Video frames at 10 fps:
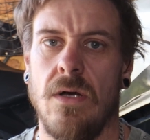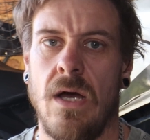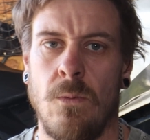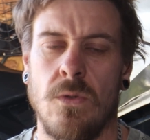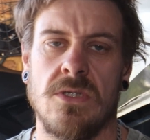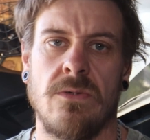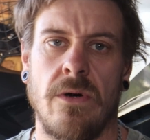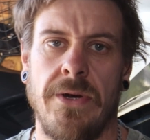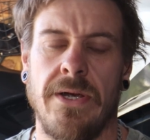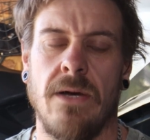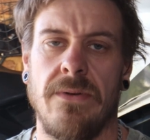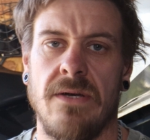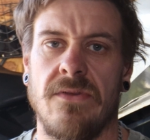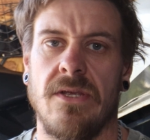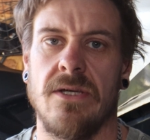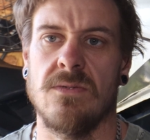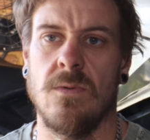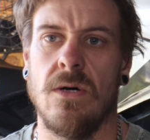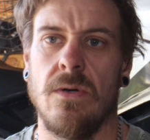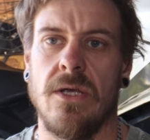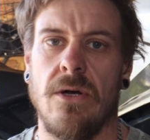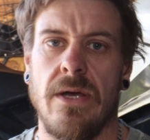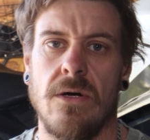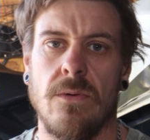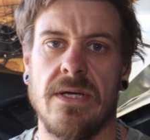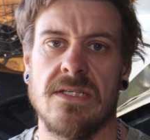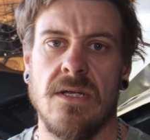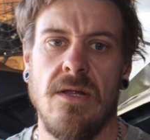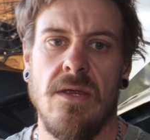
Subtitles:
I was growing up and everything as well. You know, I always